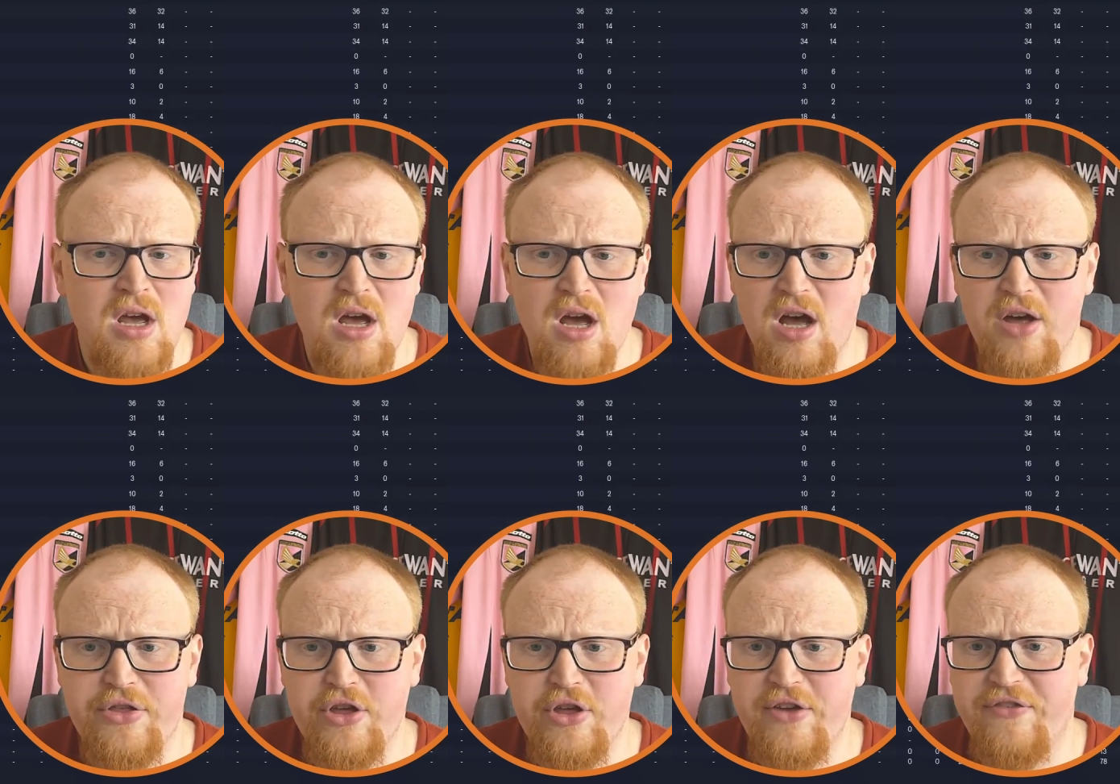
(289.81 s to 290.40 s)

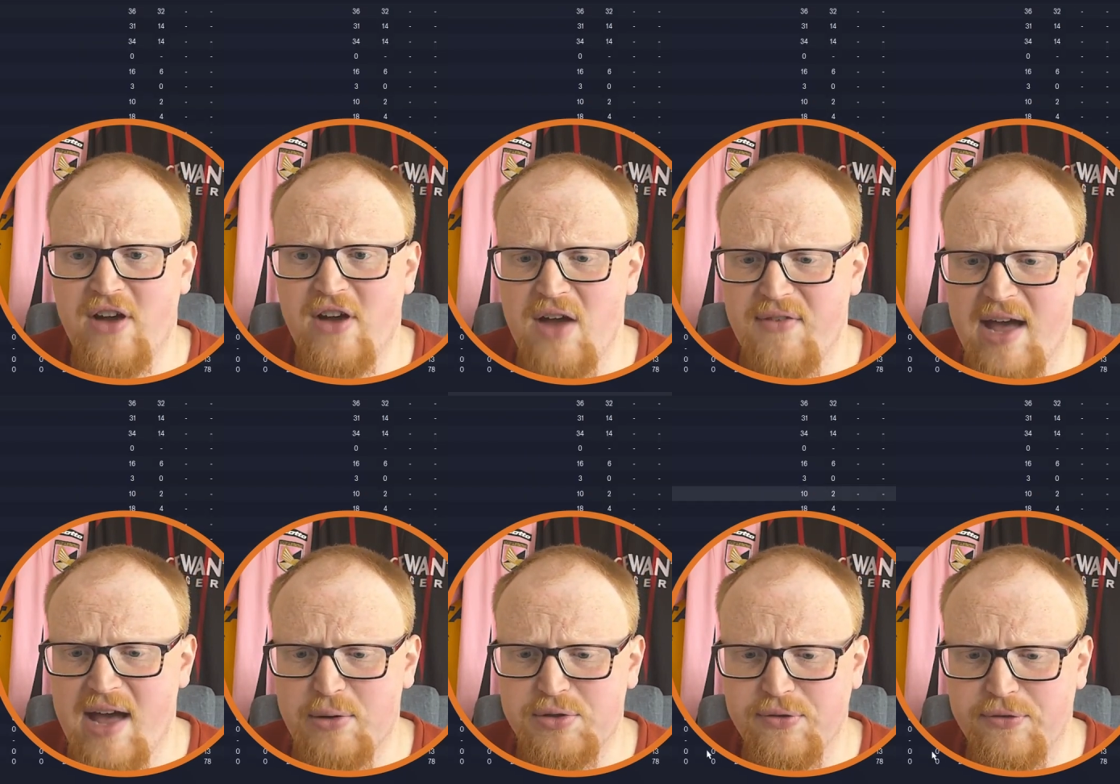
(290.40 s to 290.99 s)
35
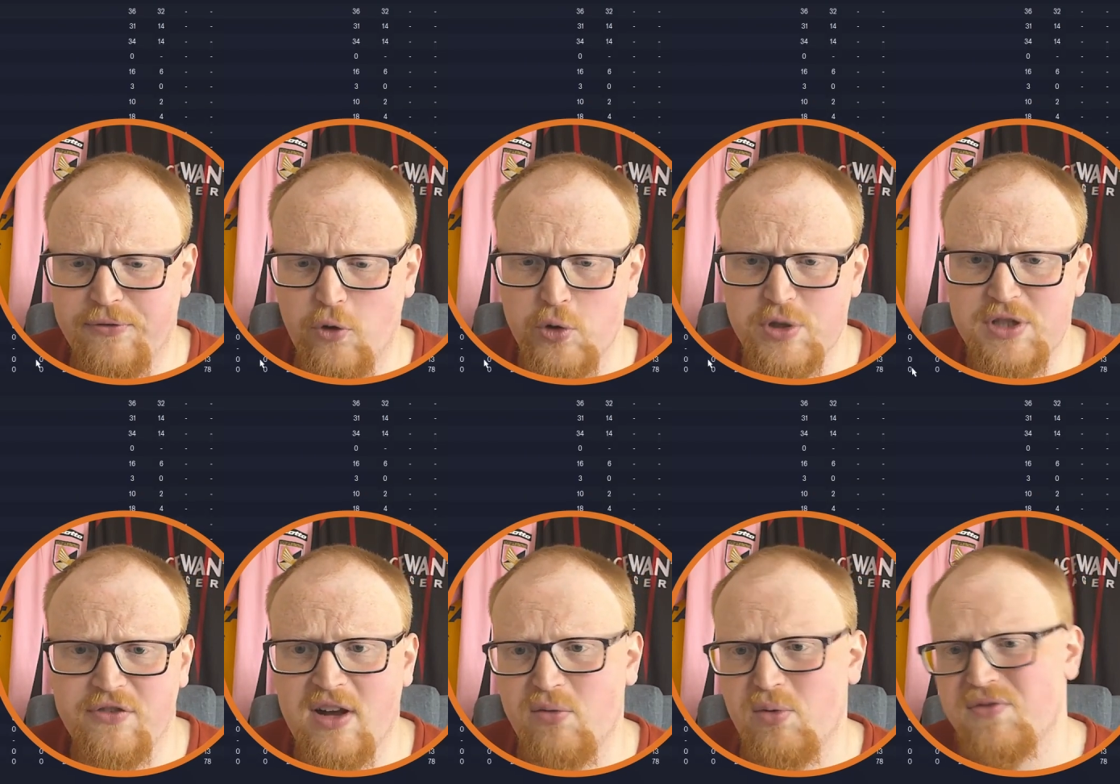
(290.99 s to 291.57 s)
out of
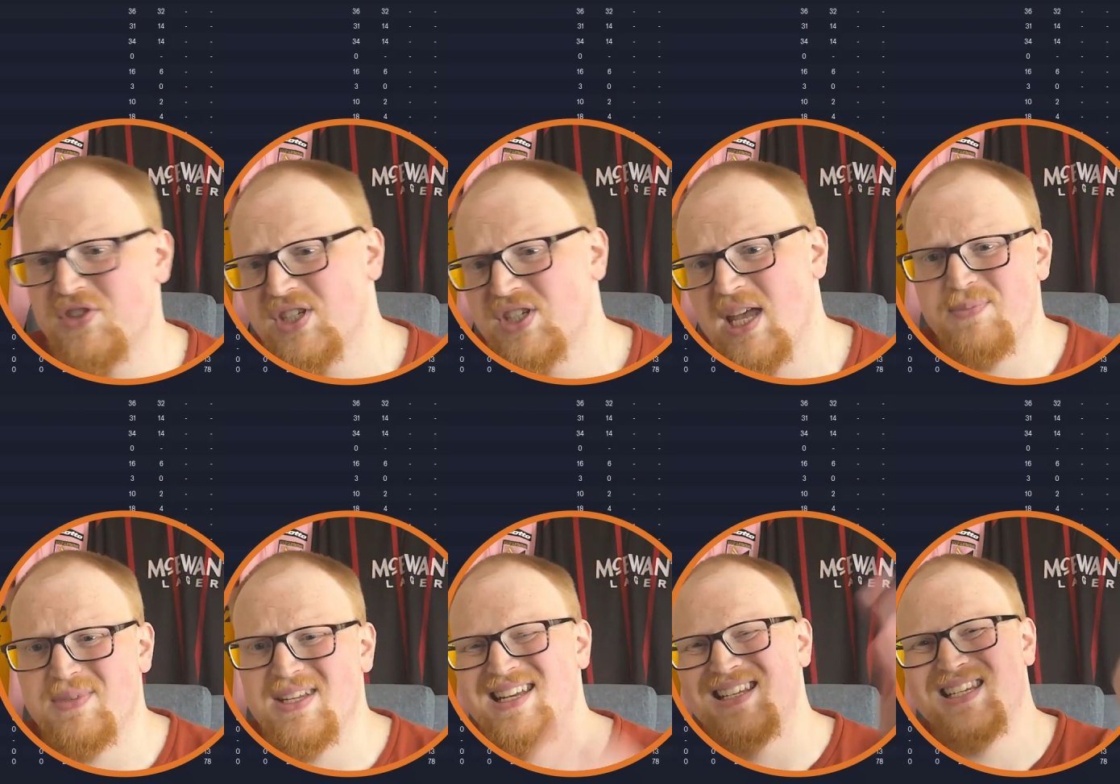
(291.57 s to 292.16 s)
45. We've
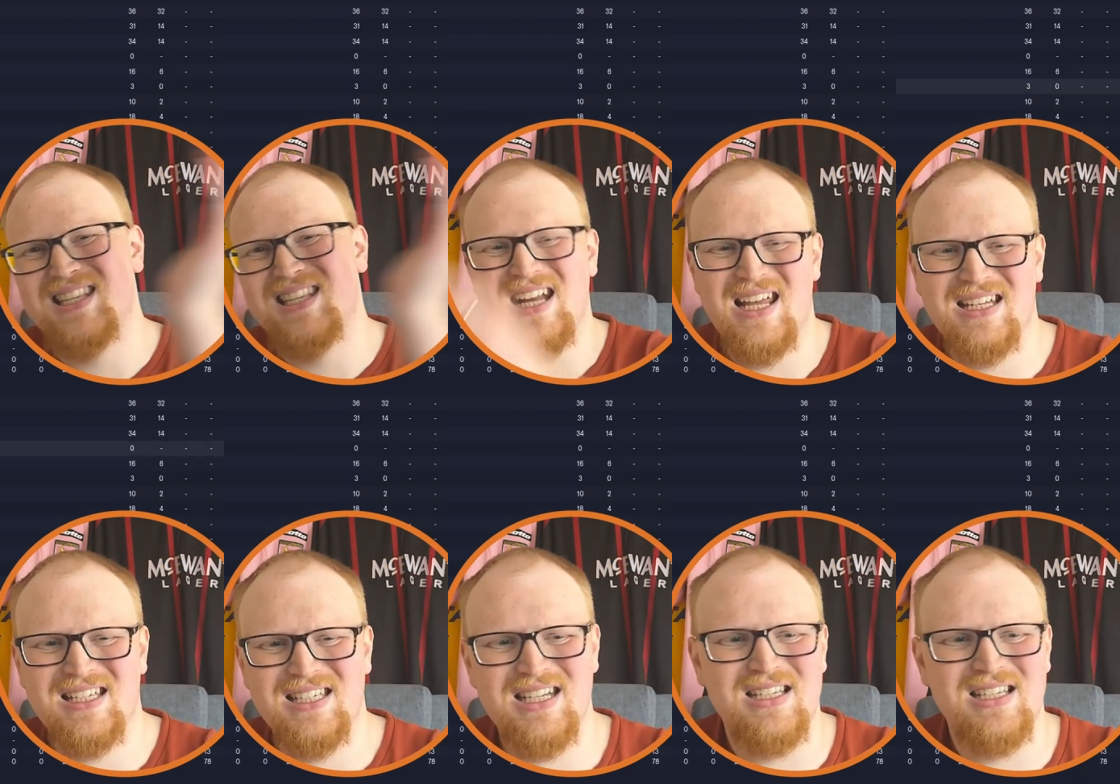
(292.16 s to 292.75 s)
skipped into the
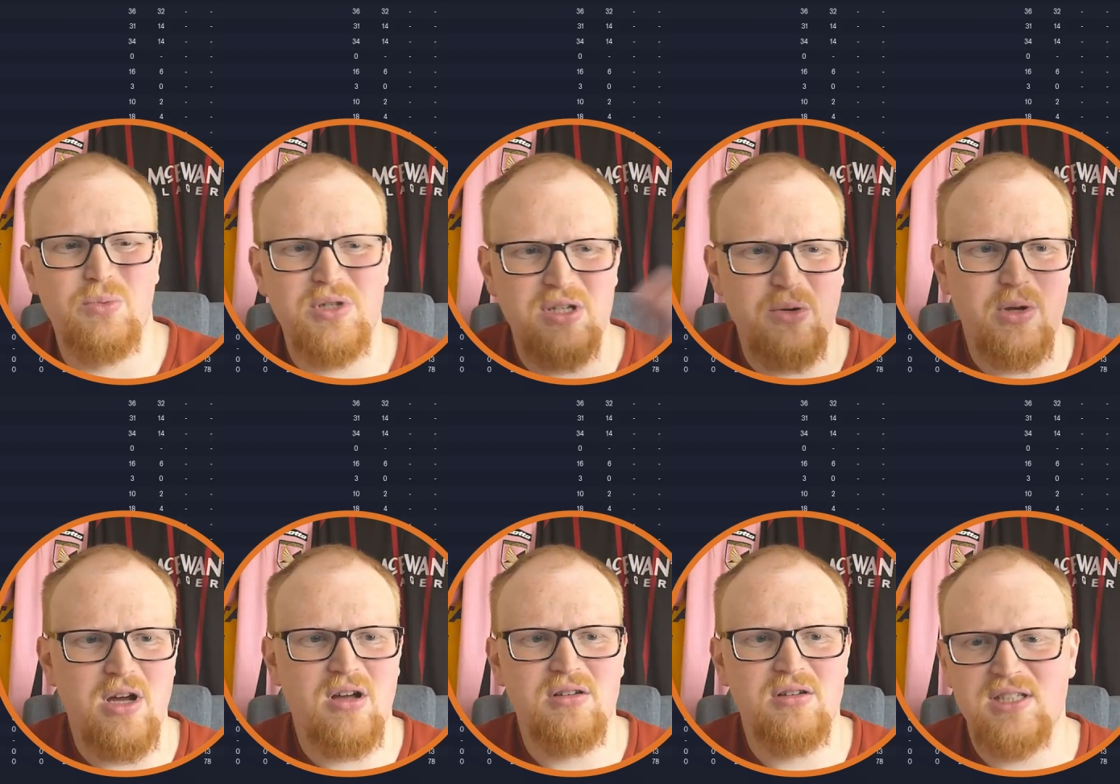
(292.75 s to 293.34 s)
next season, so
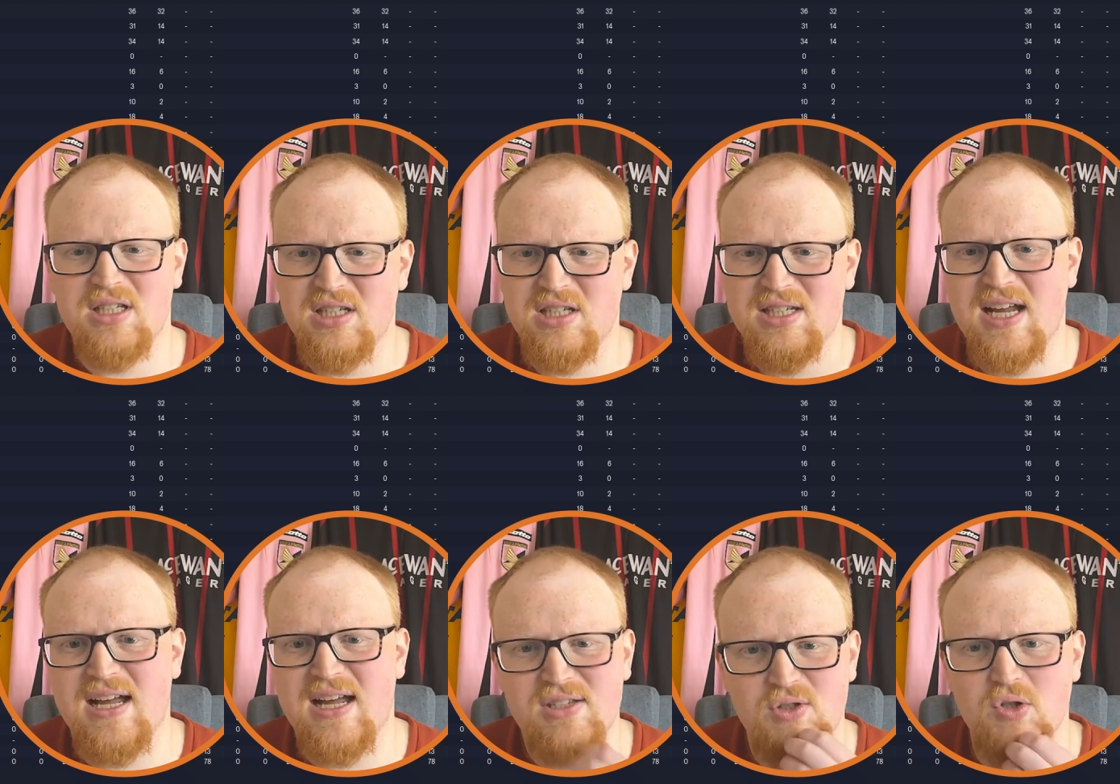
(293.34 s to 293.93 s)
we can't see the
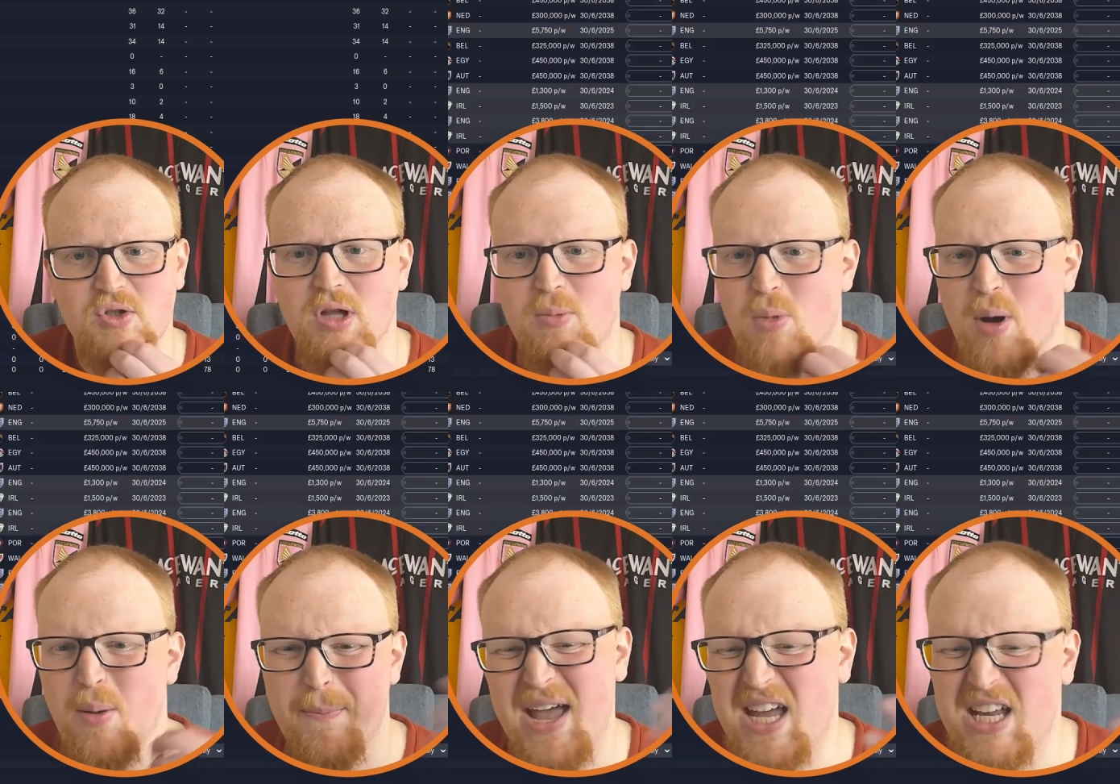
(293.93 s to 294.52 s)
stats all on
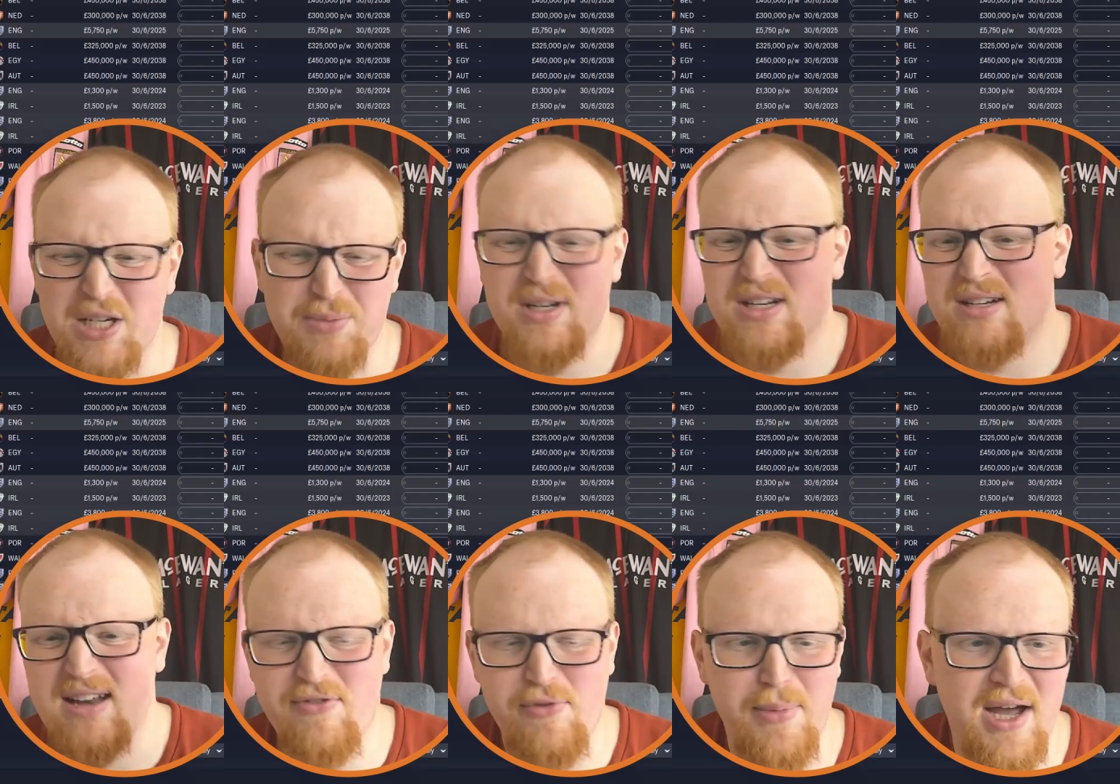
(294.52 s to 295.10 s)
one page. But
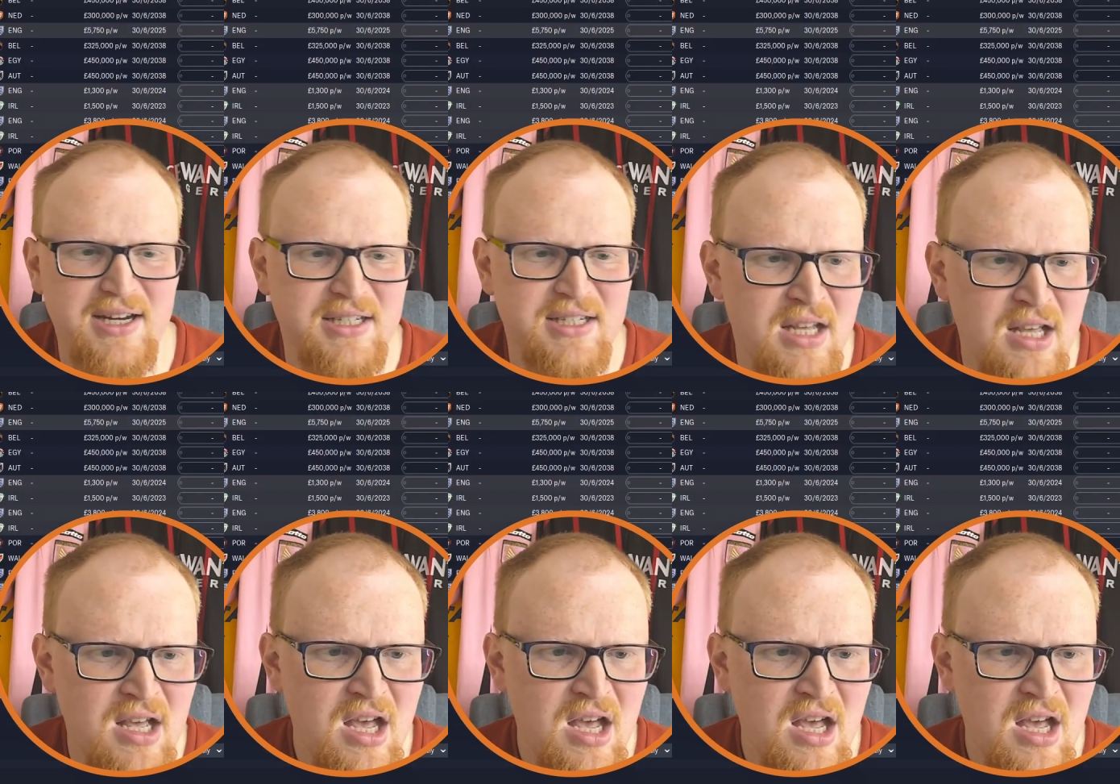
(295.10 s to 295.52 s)
never mind.